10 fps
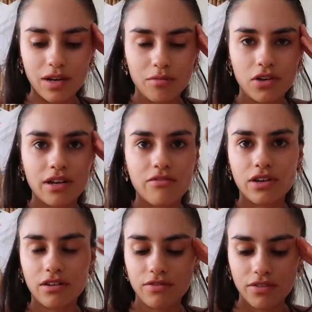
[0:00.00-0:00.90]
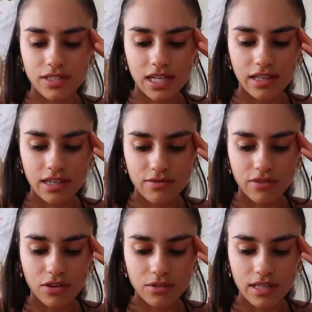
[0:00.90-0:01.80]
I'm gonna have freaking 15,000
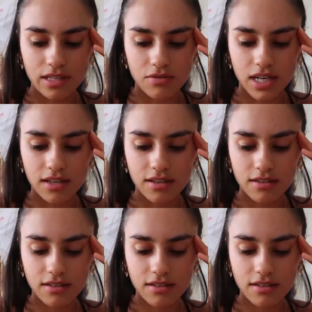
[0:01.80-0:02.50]
followers at this rate.